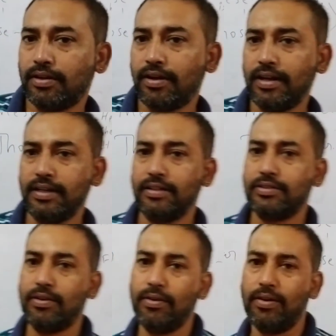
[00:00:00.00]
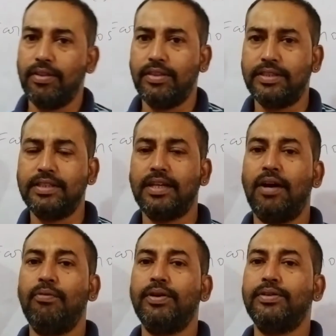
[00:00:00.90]
Got it? So this is
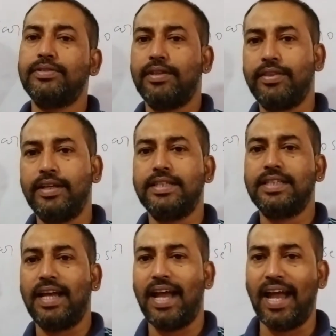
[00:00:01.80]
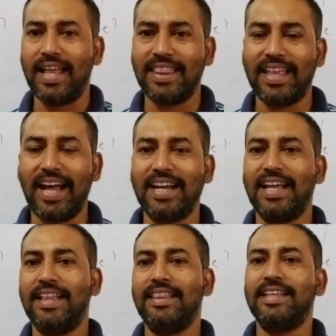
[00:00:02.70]
how we use this and
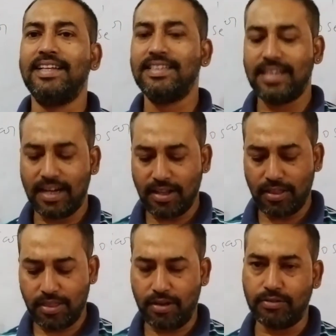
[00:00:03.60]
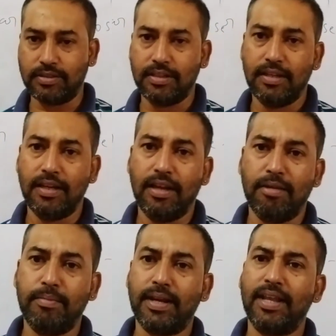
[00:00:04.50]
that, these and those.
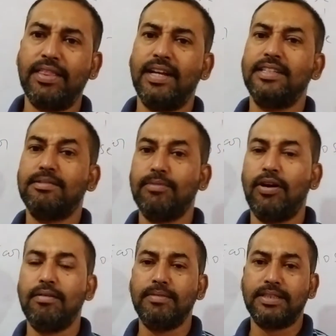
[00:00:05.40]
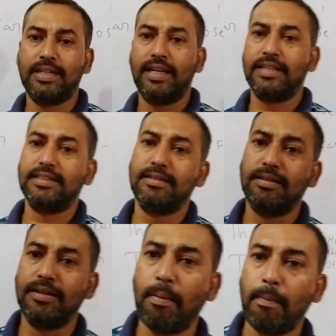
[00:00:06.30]
Because these small mistakes,
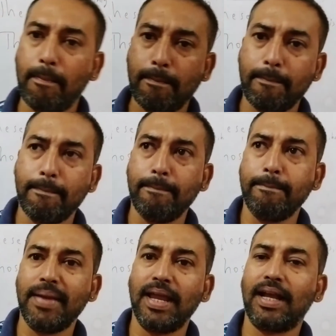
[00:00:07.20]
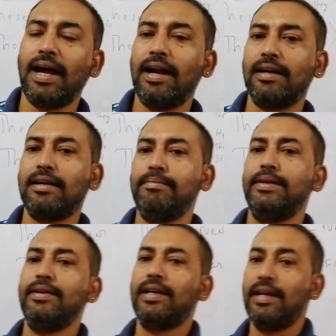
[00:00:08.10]
make our
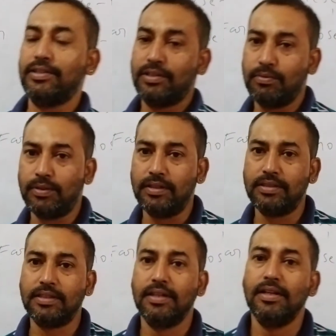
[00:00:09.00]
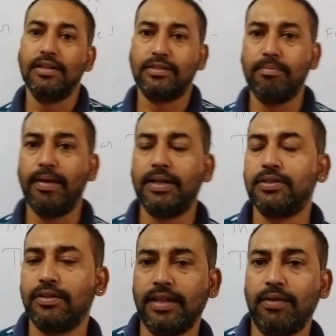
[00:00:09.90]
communication worse. So make
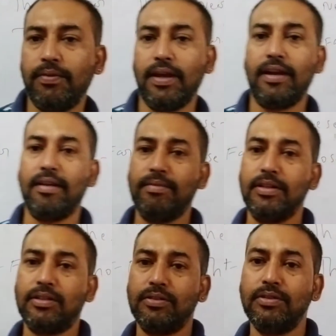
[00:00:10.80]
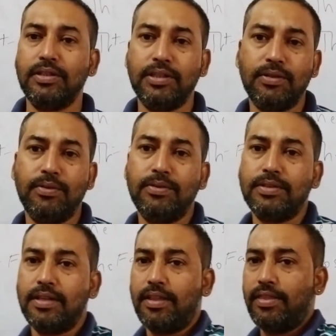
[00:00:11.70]
sure that we are able to
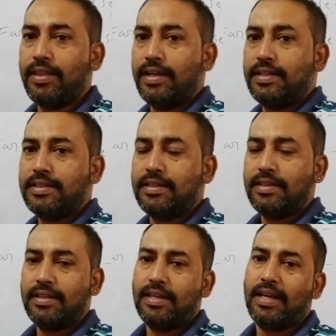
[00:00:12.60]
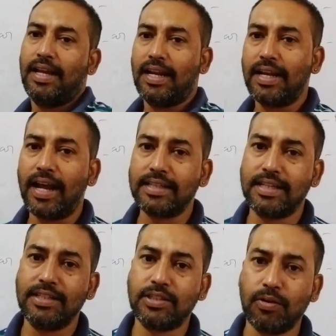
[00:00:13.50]
use these
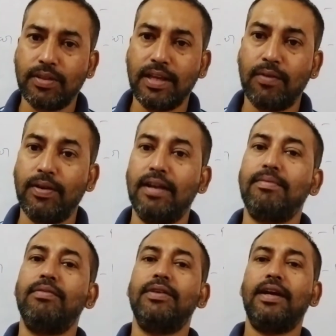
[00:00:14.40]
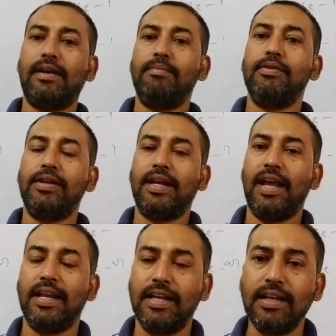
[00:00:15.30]
nicely, so that whenever we are
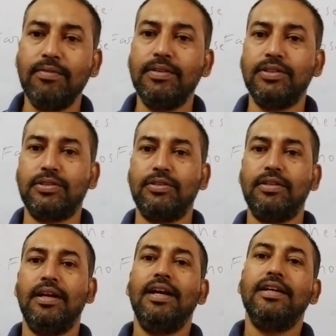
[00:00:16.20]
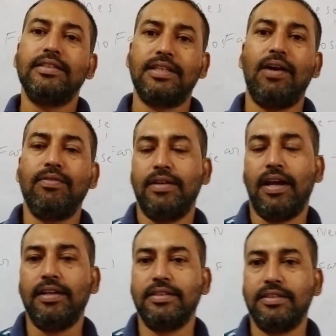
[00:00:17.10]
communicating, we should sound
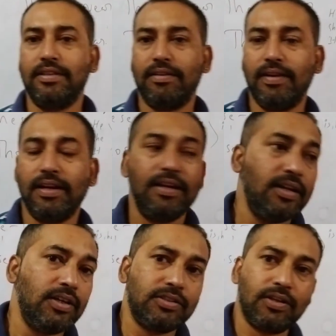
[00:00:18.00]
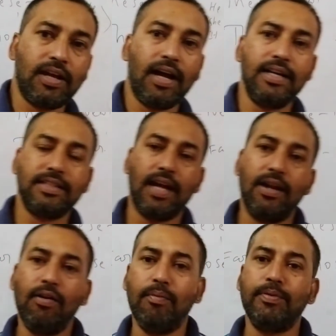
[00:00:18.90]
nice. Alright. So guys,
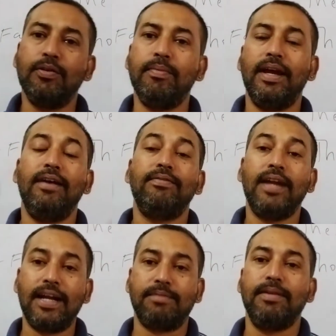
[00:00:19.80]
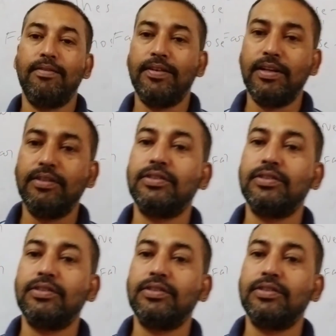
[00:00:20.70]
I hope you may have liked my video.